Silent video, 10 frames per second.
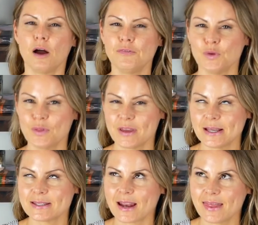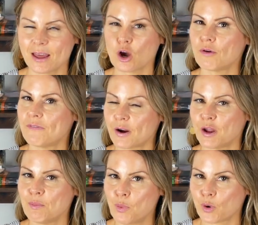few things that I think are
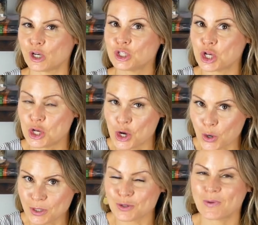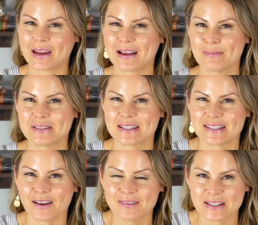very important to note when it comes to
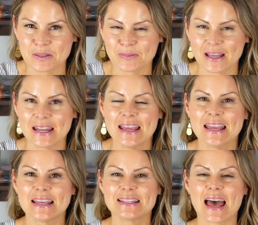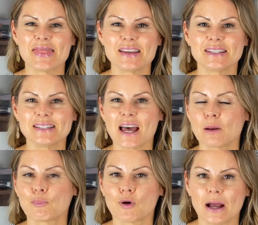self-discipline is that this is not
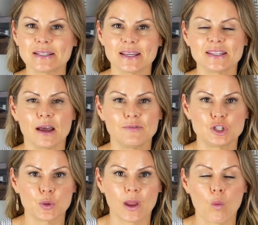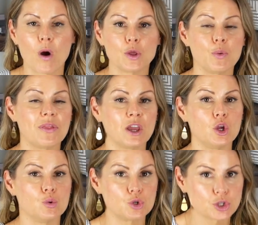a process of doing what you think
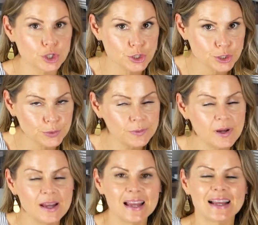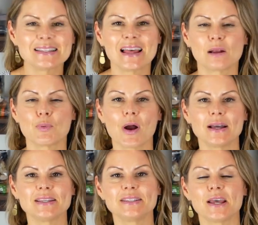you should do. It's not a
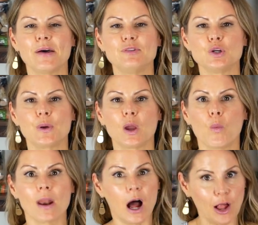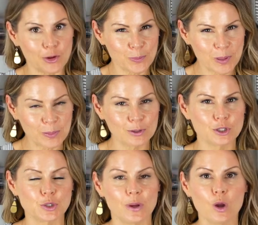process of doing what other people are
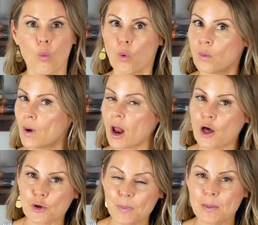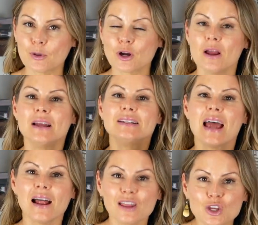doing or what other people are
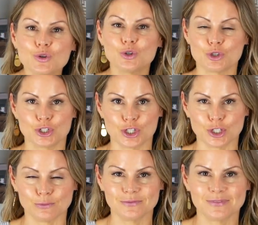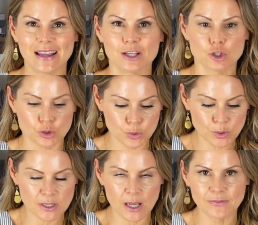telling you you should do, right? True
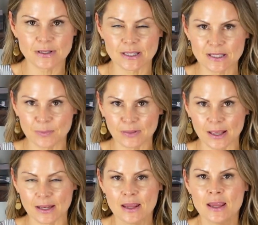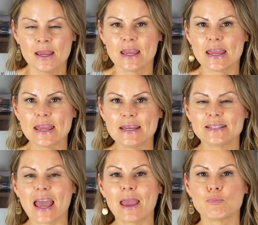self-discipline
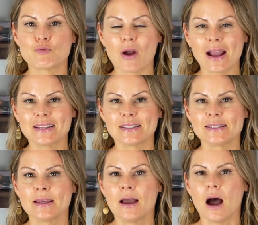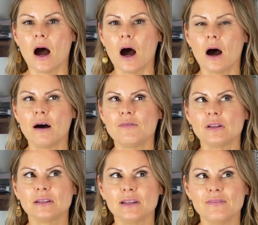is a practice
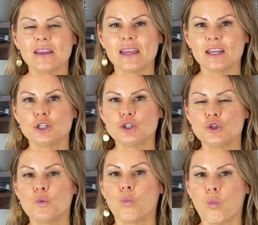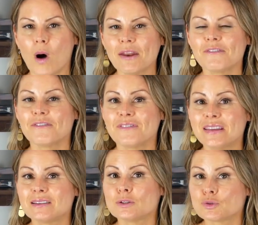of living into what
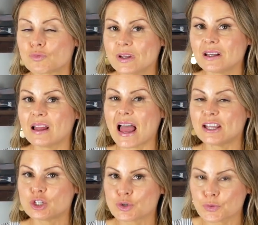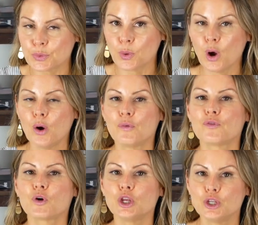feels real and true
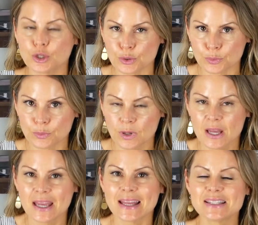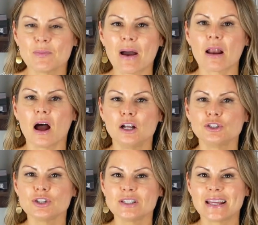for you. It's about
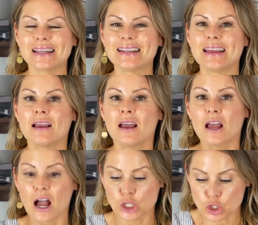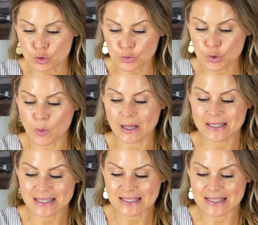understanding a true
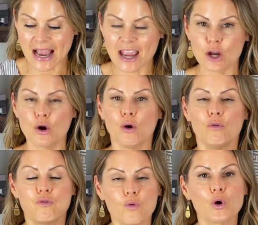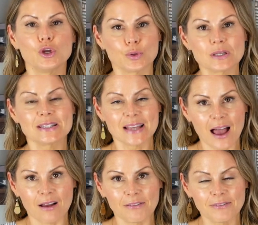desire for
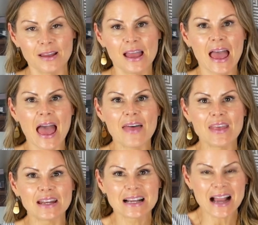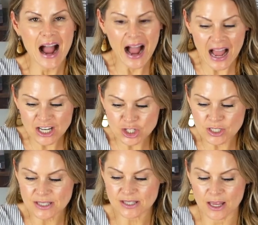yourself and then
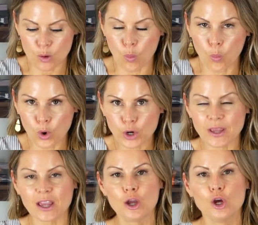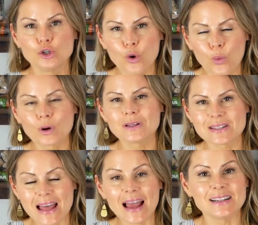consciously working towards
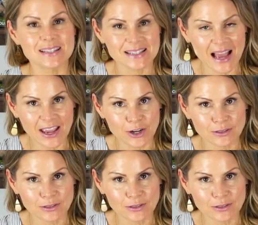that desire.